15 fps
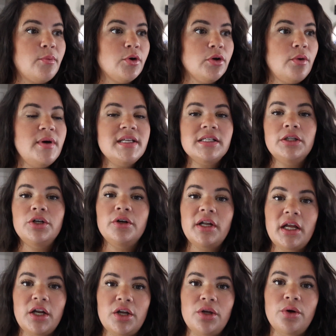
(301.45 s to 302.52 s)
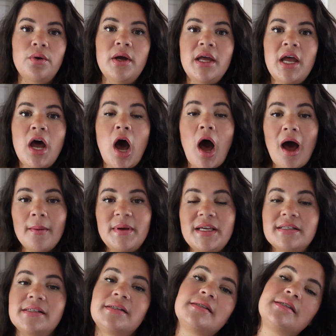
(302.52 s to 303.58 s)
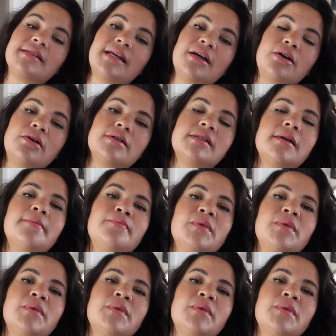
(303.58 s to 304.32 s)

We're always learning new hobbies and skills.